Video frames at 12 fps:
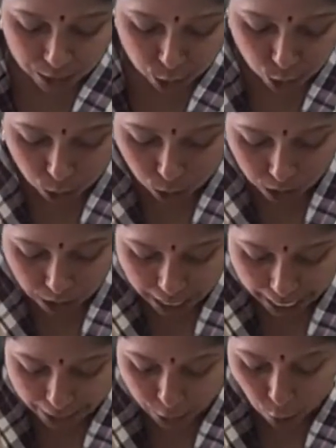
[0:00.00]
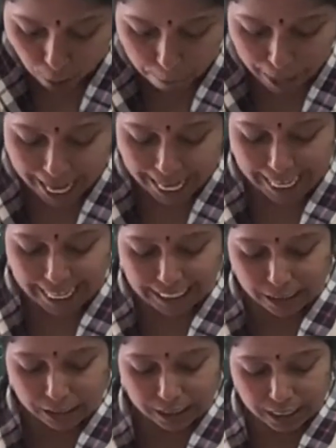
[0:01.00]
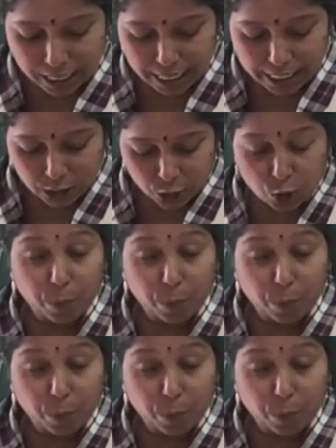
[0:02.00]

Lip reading: So, a role play is